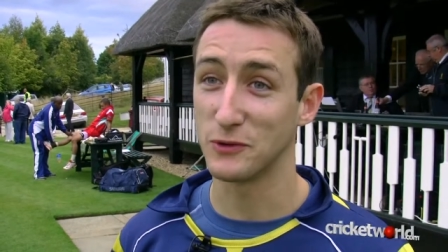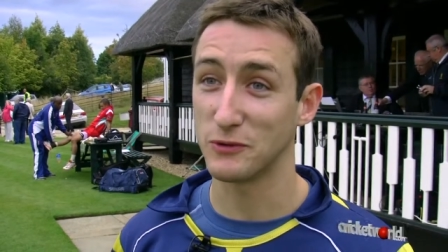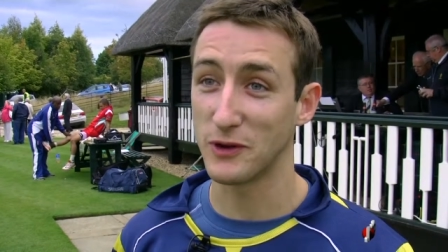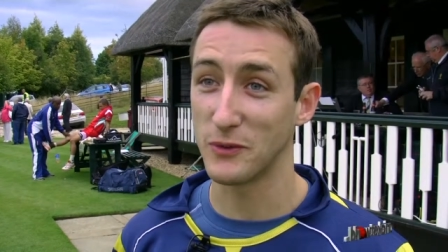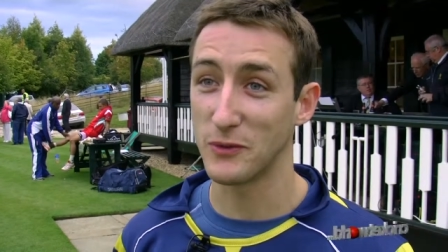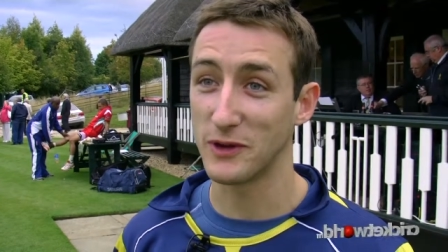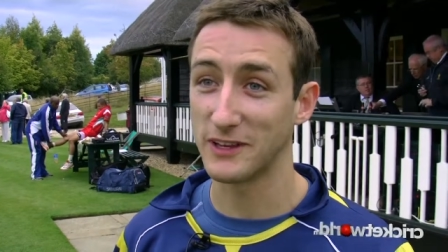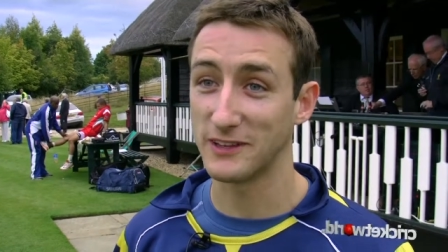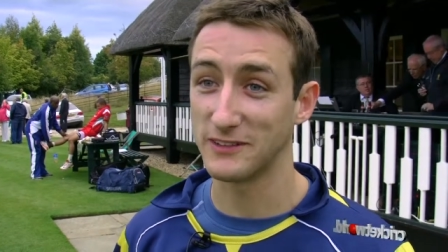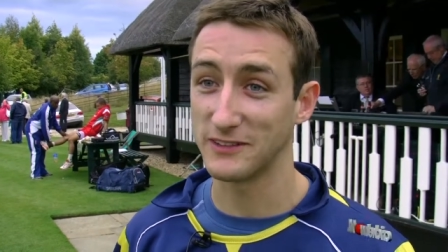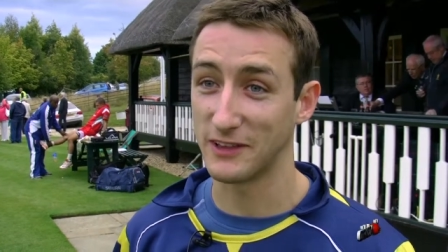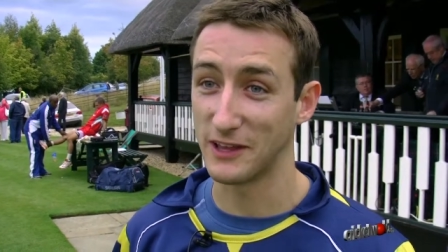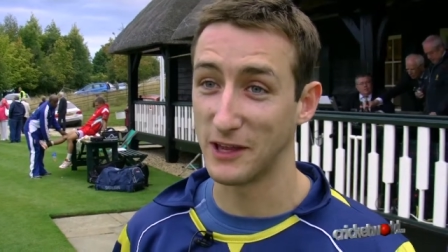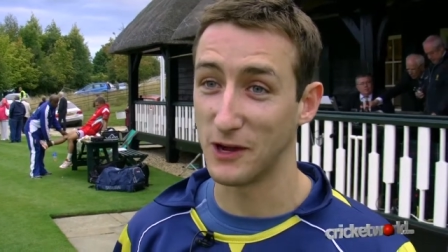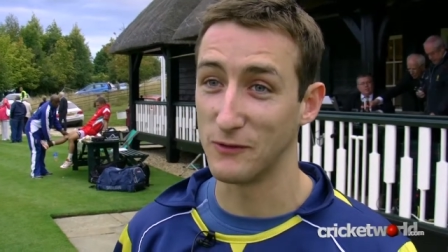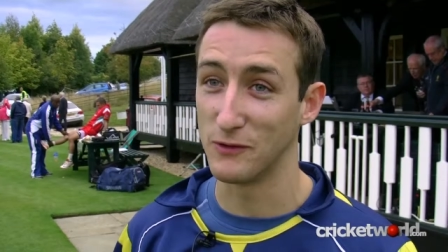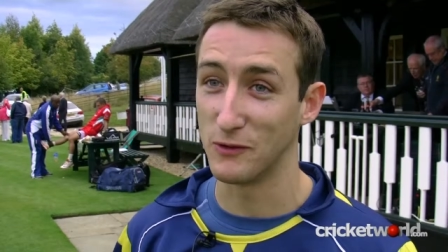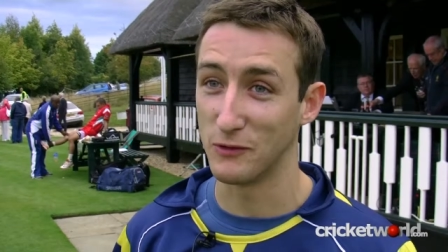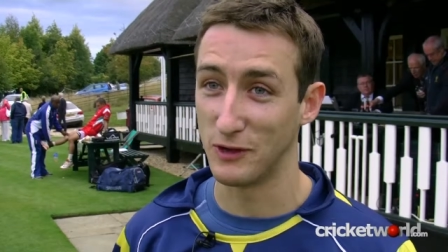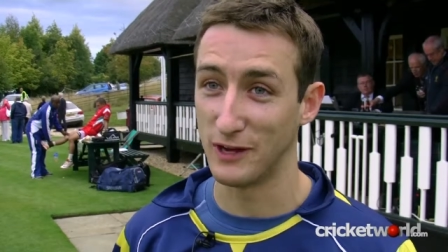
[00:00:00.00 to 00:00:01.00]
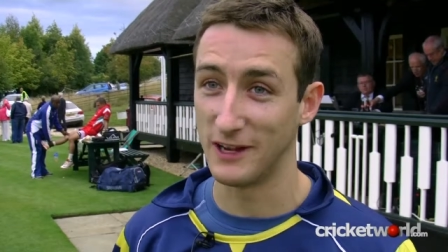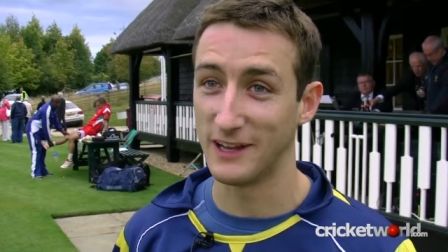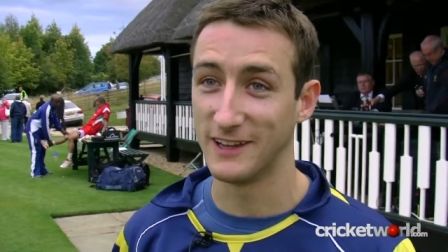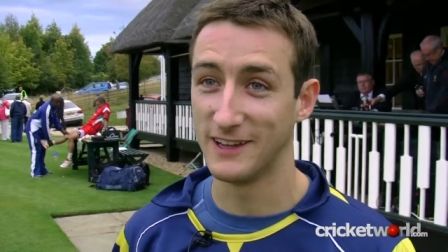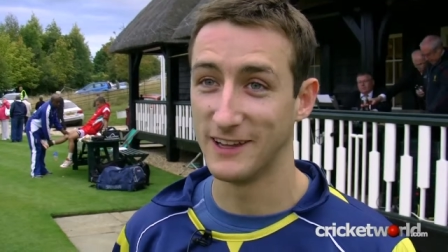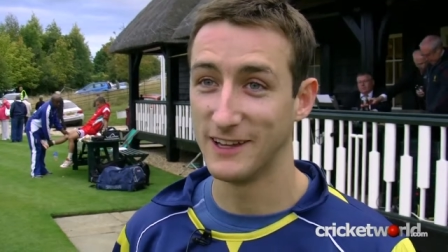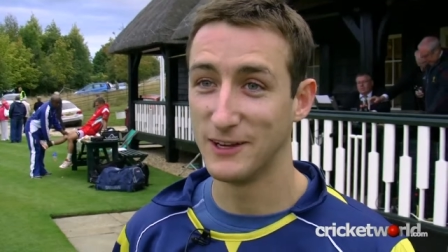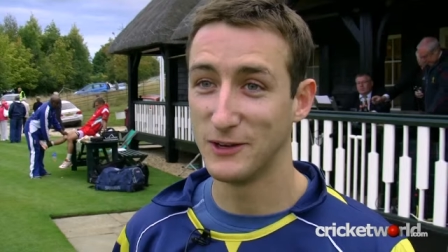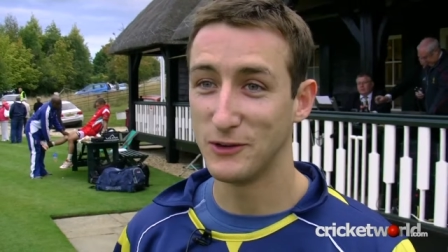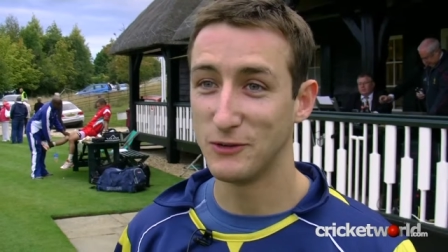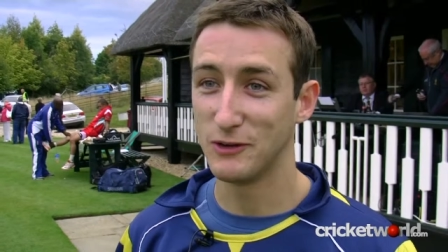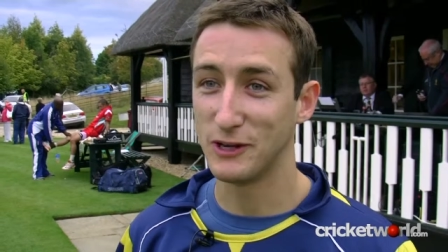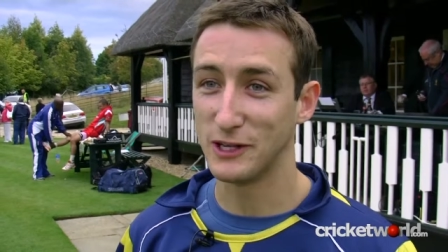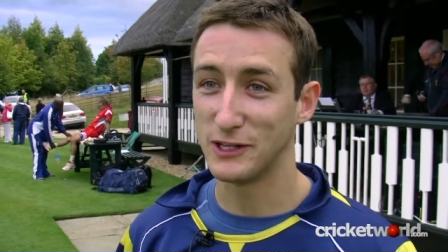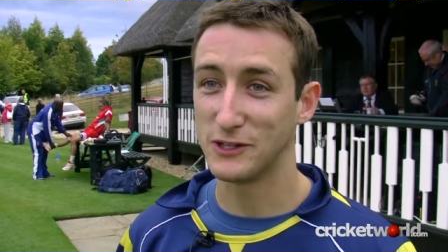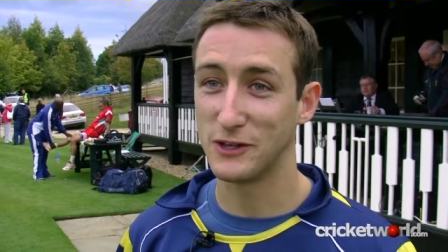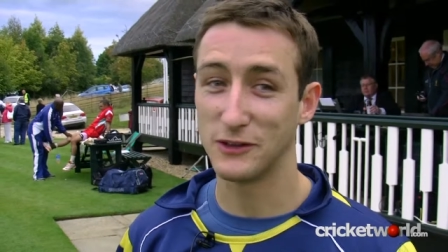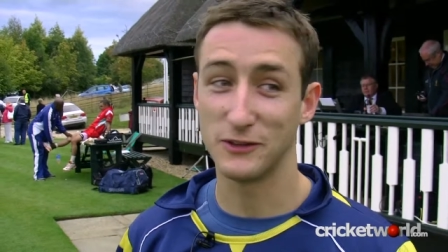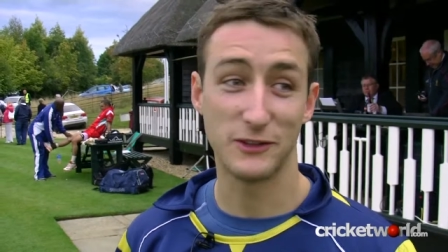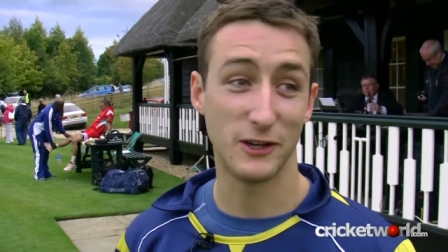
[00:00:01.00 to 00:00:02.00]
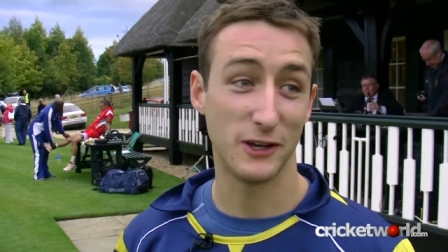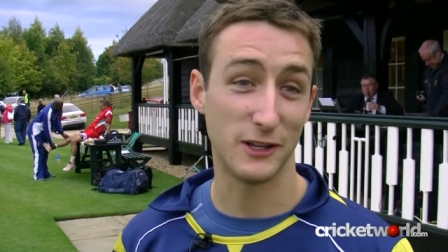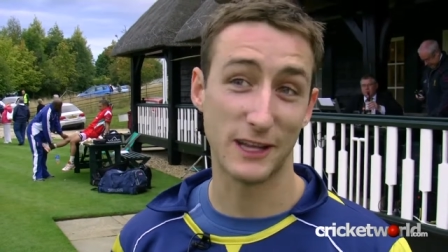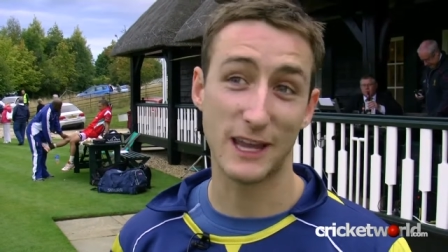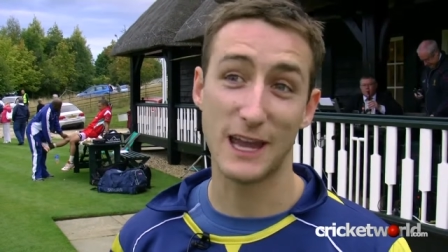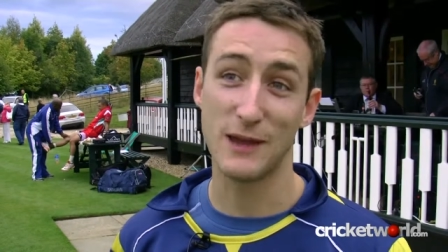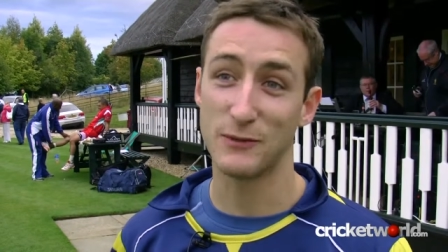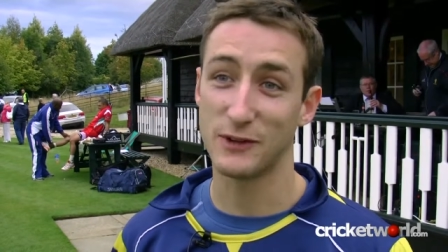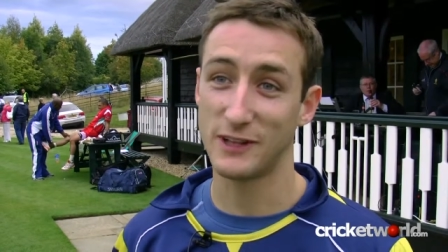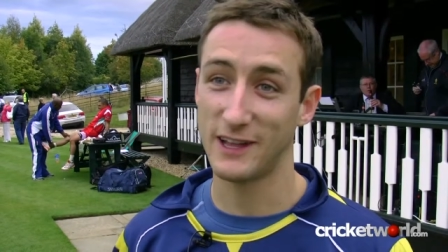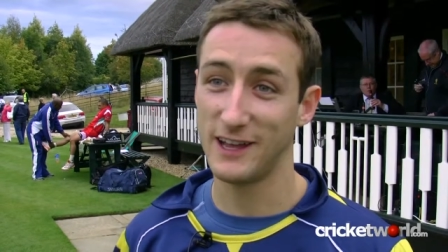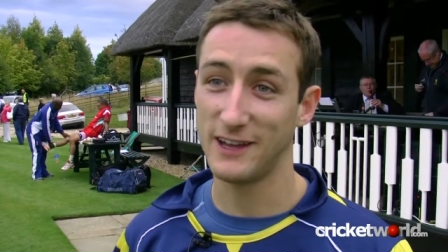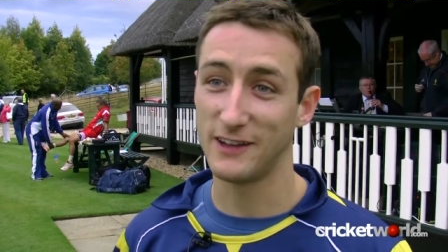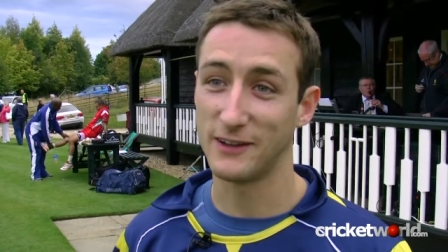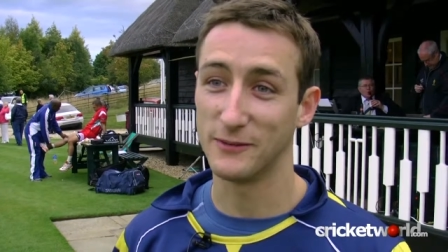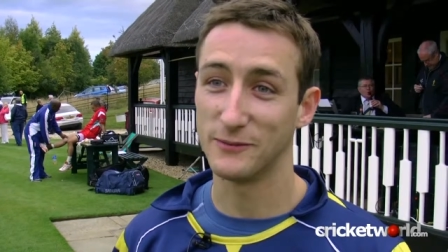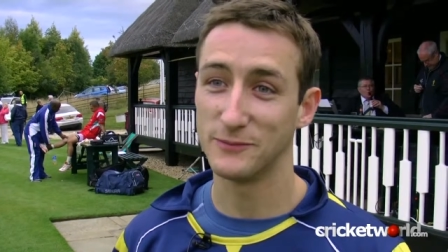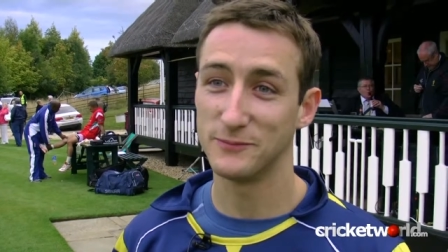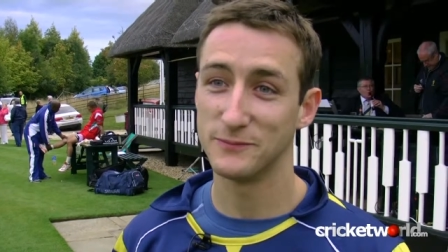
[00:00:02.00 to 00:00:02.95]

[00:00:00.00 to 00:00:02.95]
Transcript: 3 wickets in the over really turned the game on the head.